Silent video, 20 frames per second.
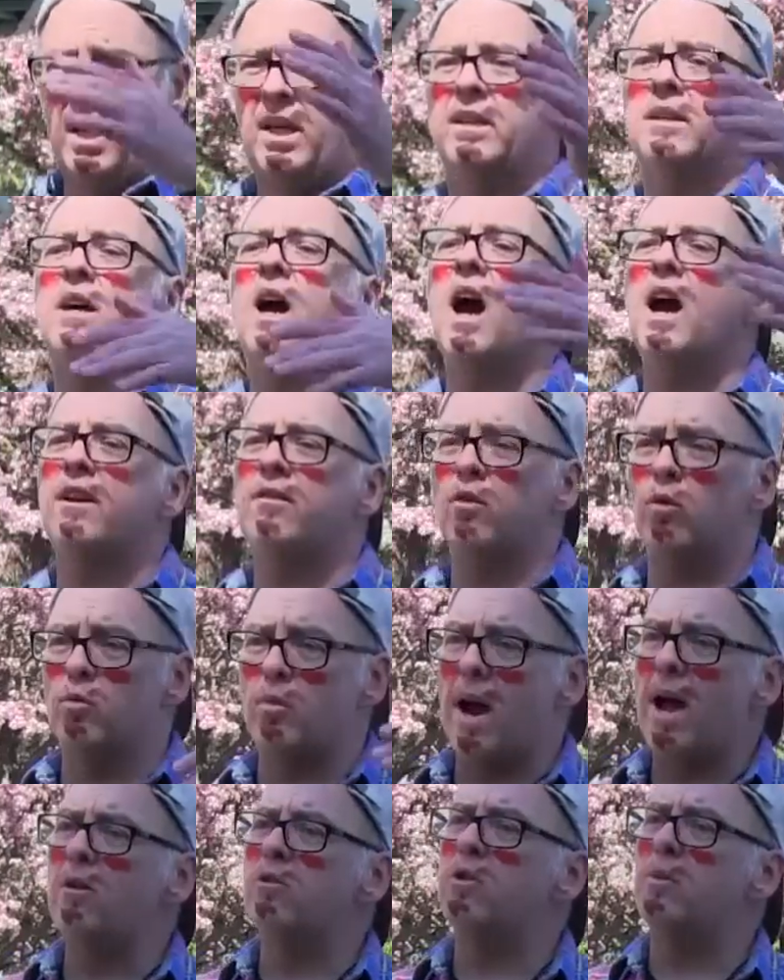in kind of a
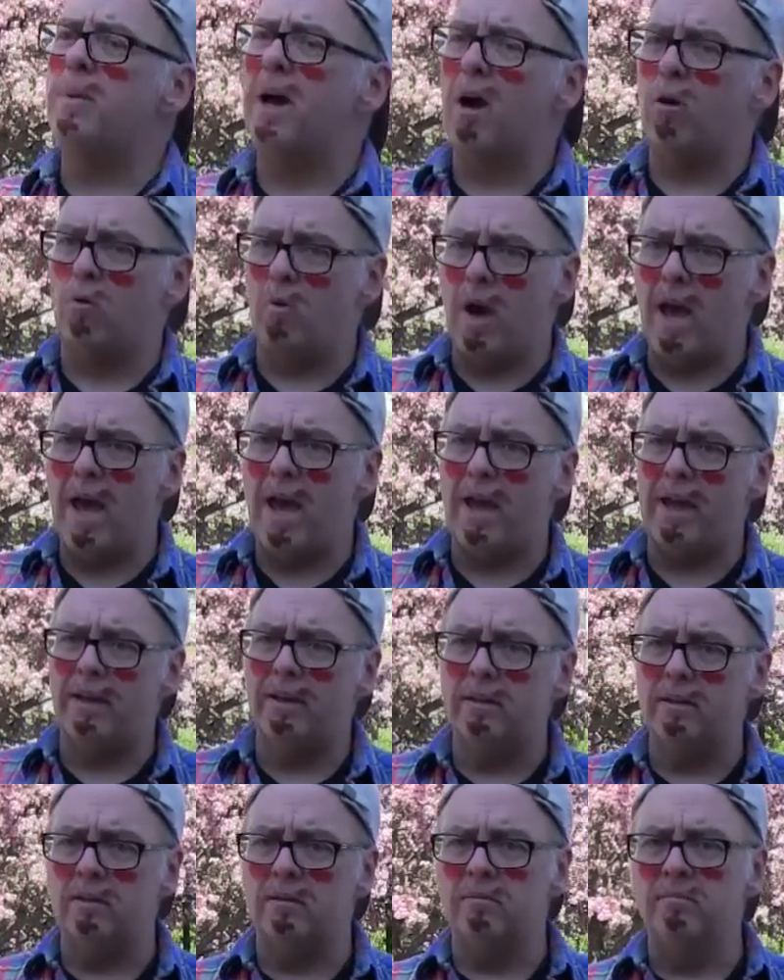roundabout way
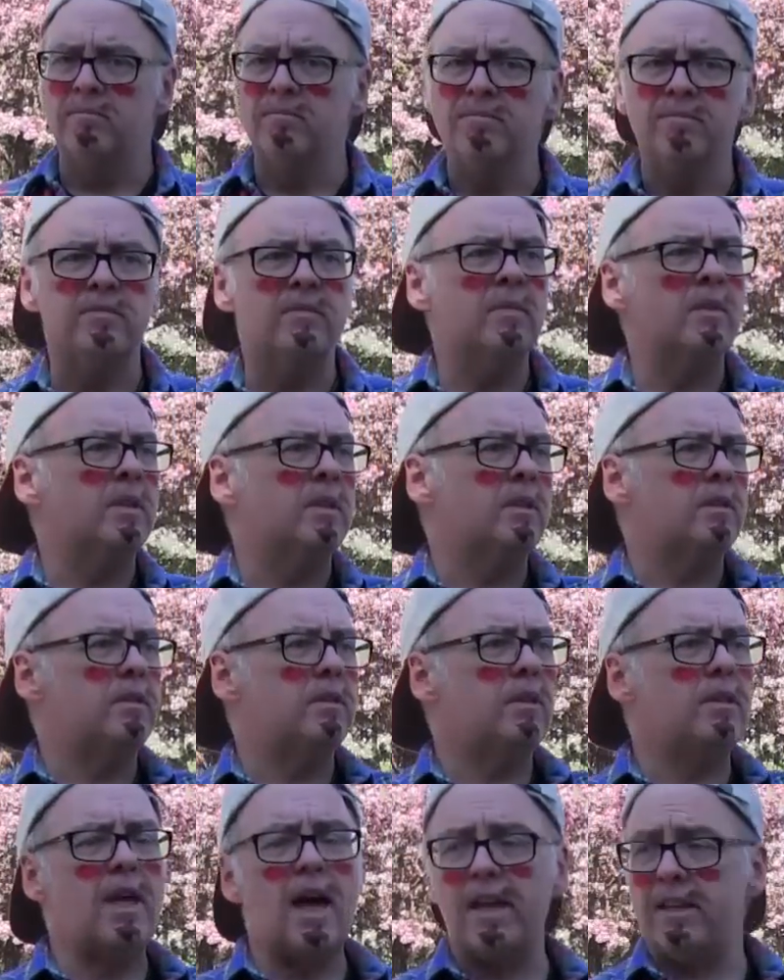
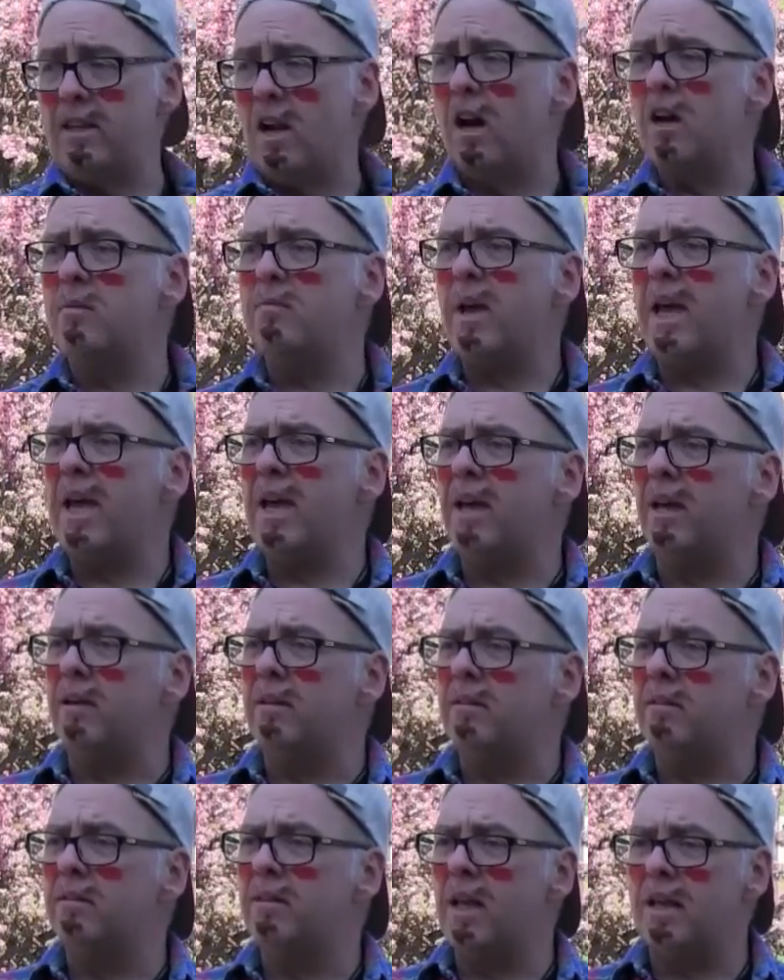to that young
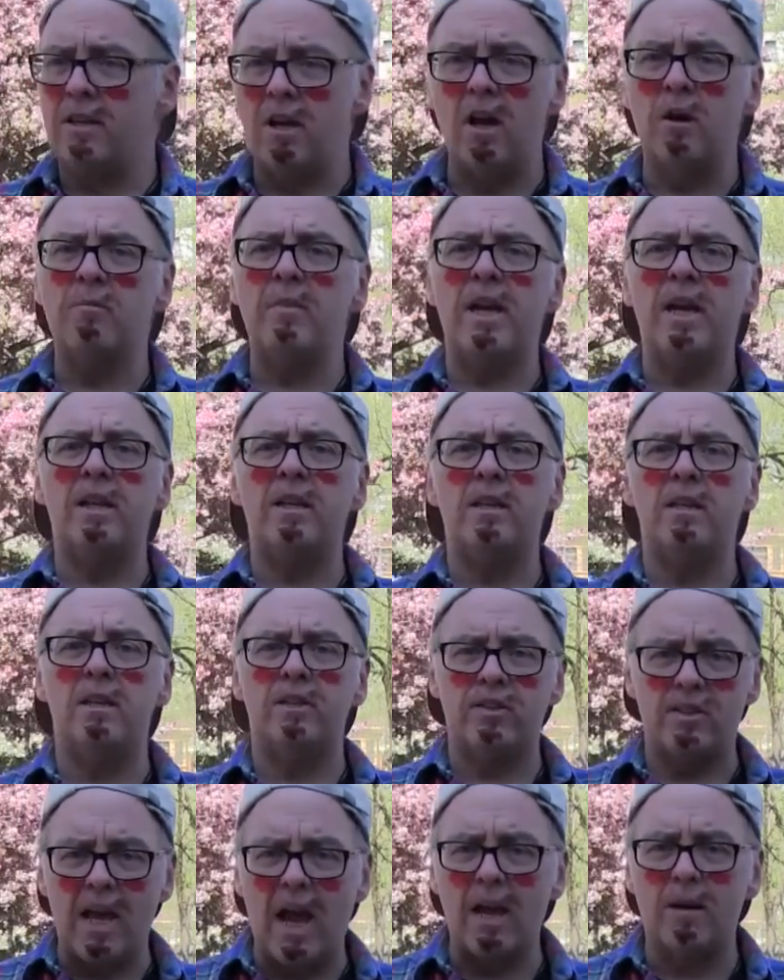man, that young man in the
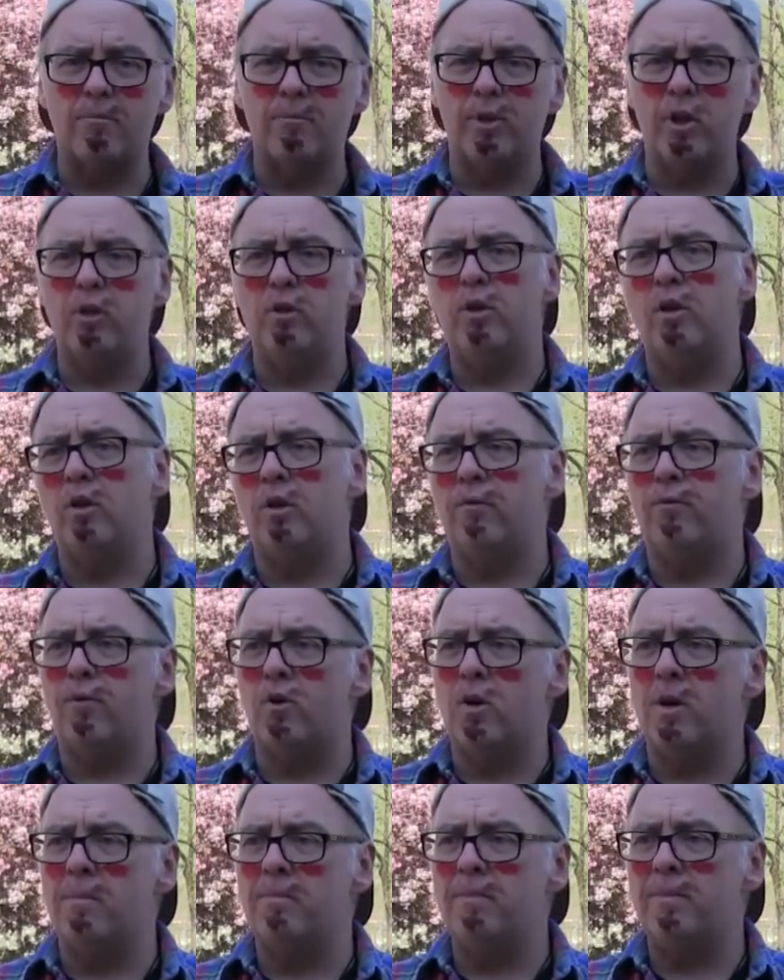SAC blue
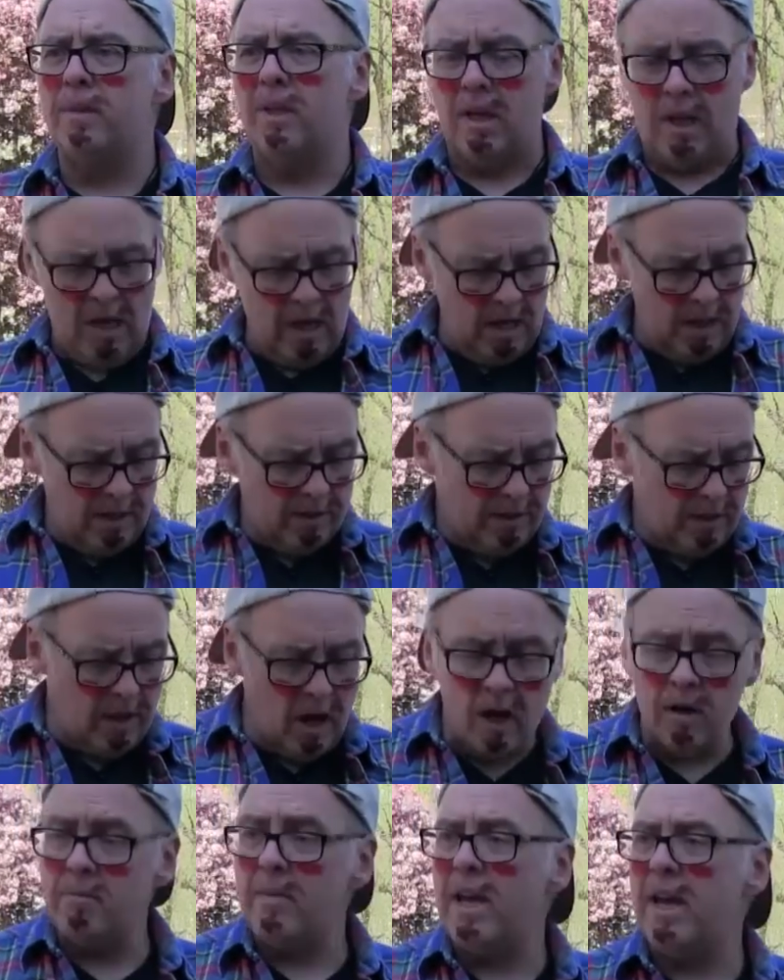uniform, the
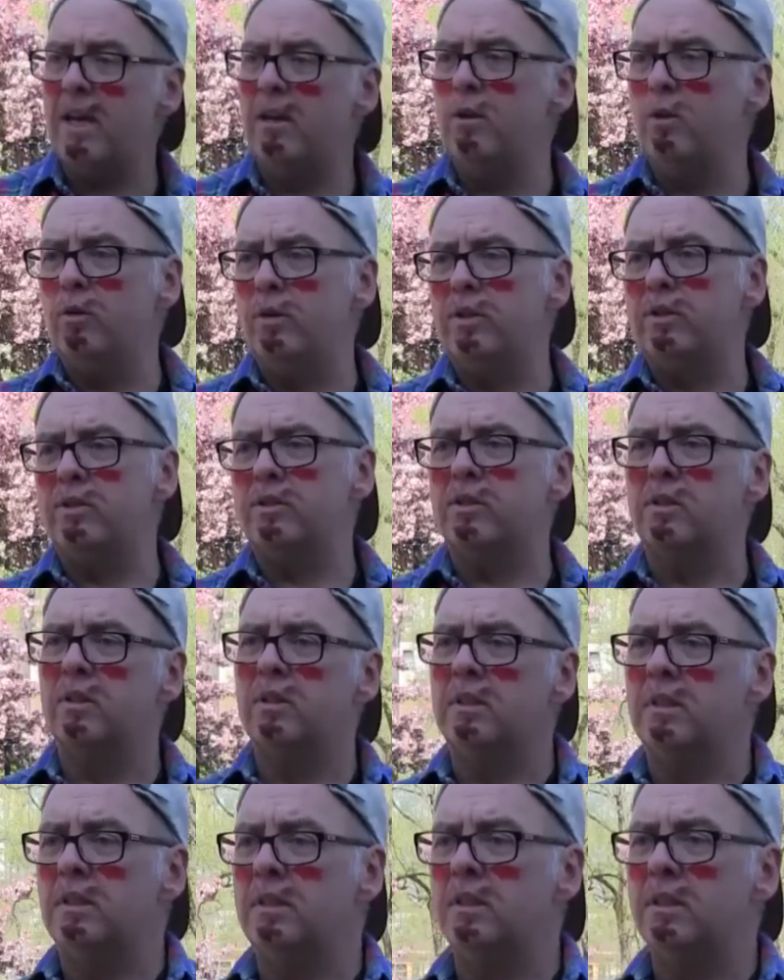young man who is
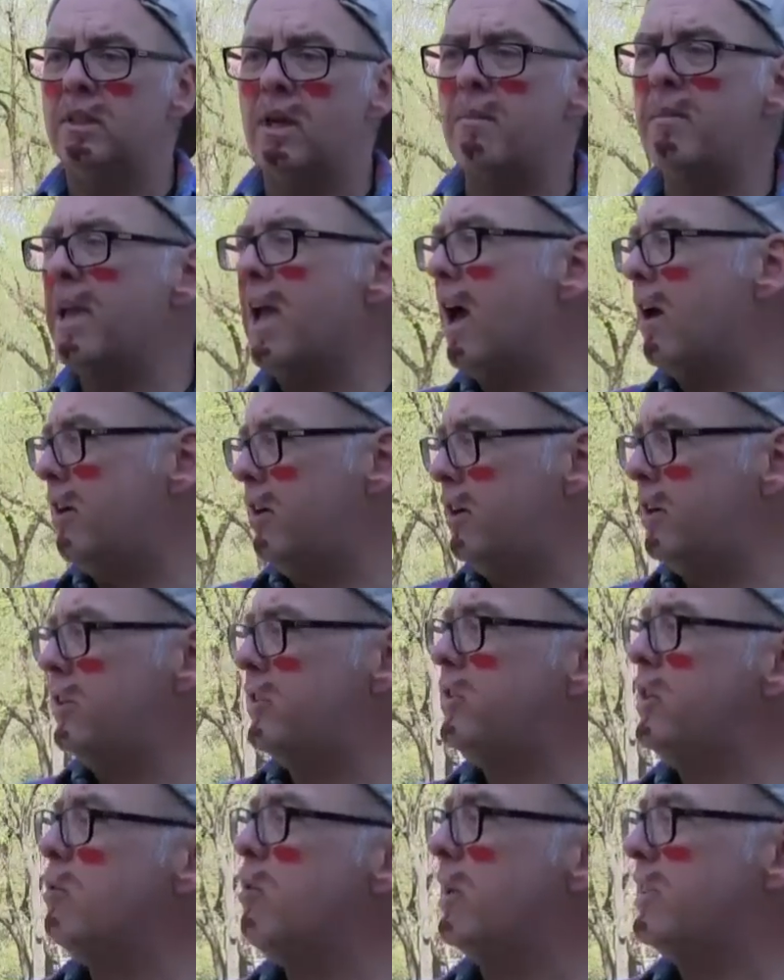Coming out here to
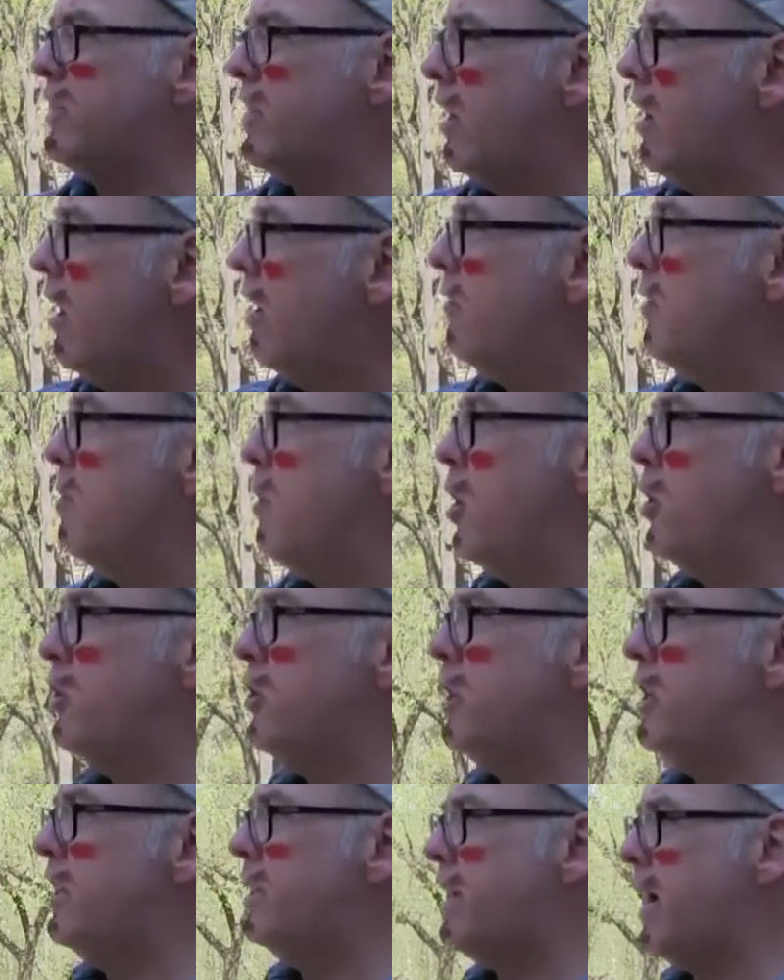see what set off the
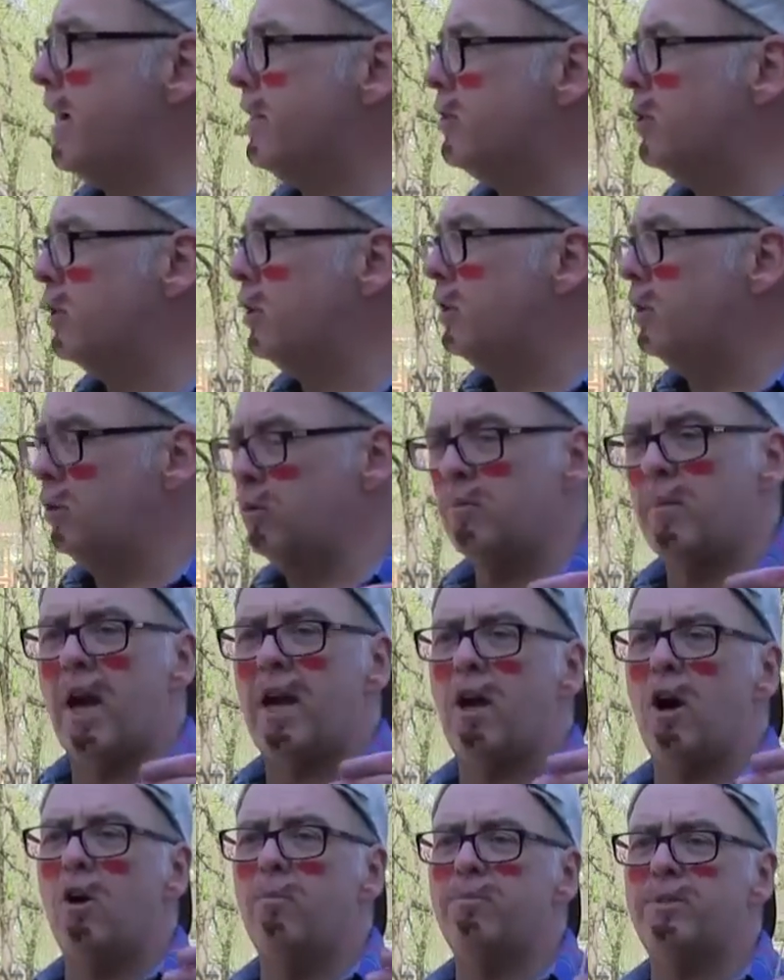motion detector, whom
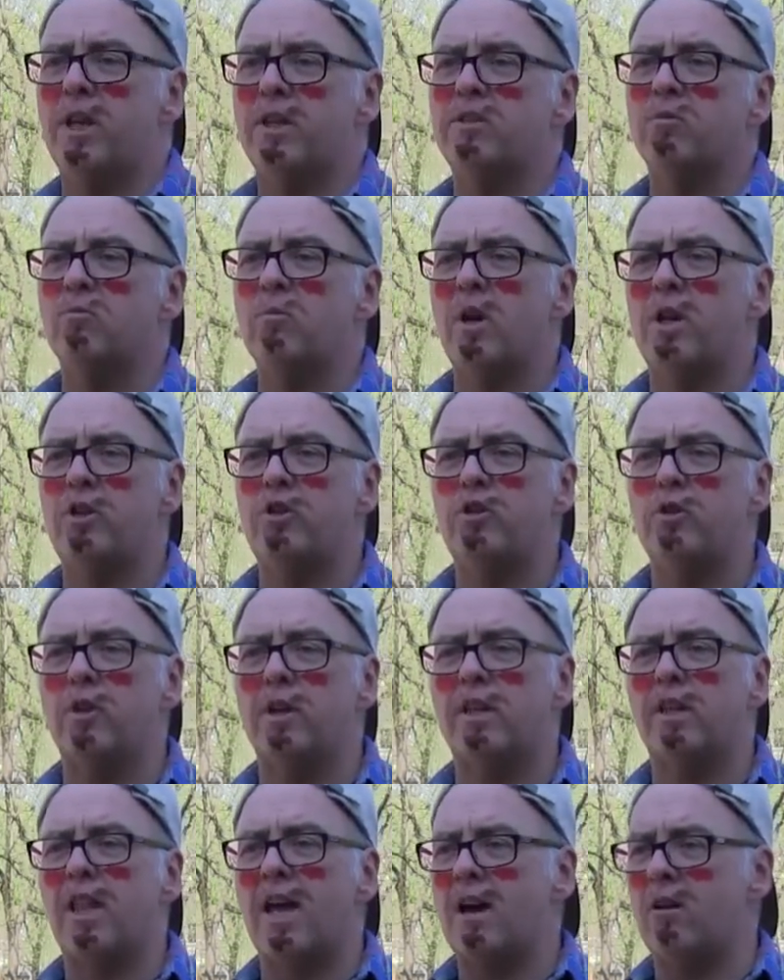I hope doesn't want to shoot
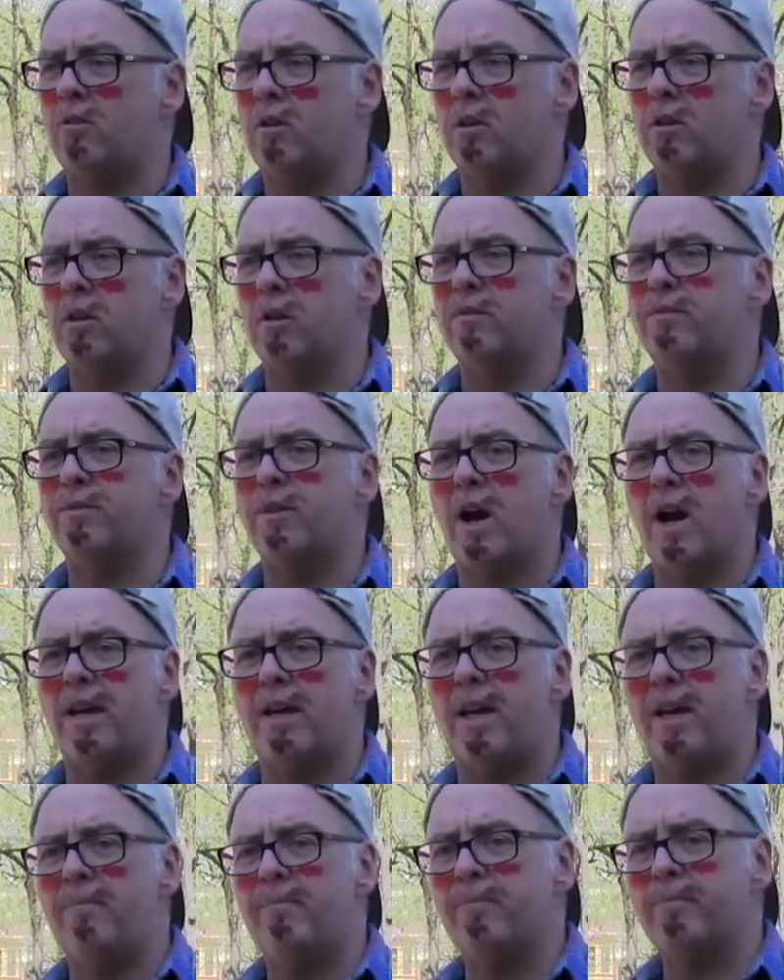a clown on Good
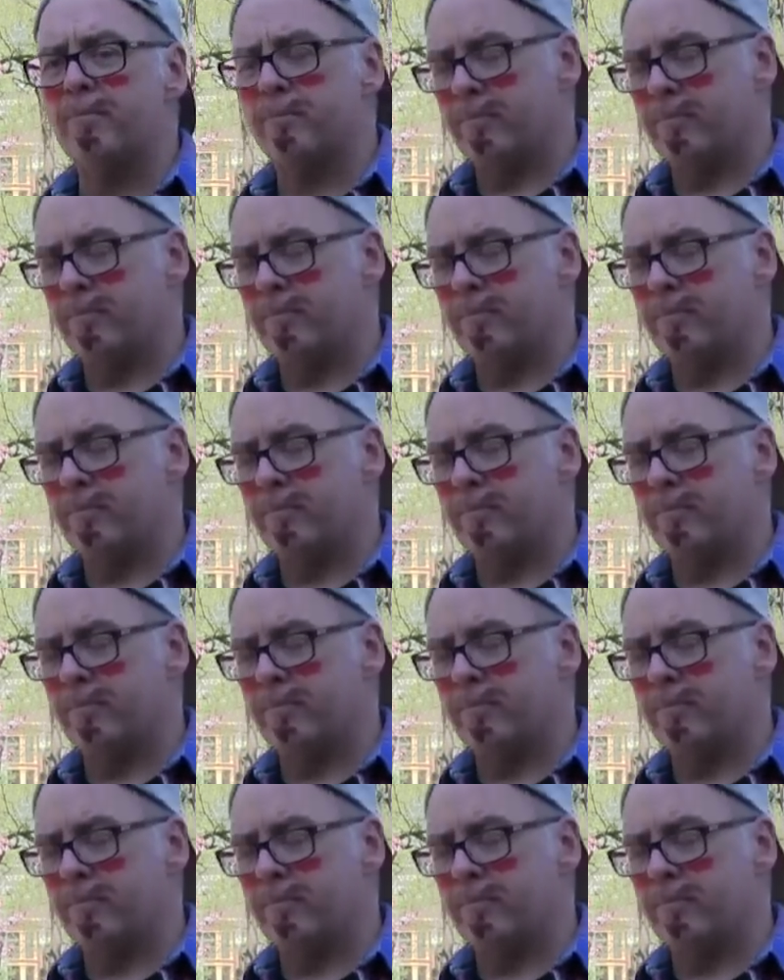Friday.